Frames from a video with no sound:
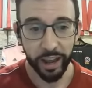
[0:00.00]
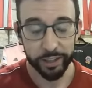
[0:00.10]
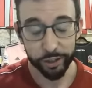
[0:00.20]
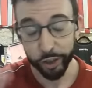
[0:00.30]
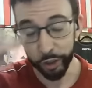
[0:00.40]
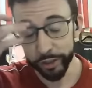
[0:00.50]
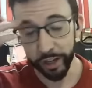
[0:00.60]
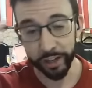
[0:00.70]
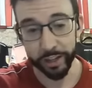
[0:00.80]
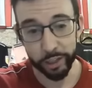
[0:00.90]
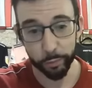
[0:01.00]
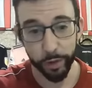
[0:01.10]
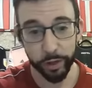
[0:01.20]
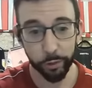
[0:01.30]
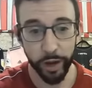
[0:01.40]
Such a good tackle, actually,
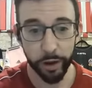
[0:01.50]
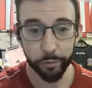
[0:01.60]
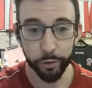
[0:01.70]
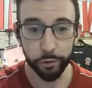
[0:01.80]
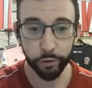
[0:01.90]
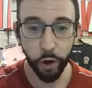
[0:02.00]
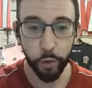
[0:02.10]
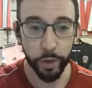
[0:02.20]
went all the way out for a throw.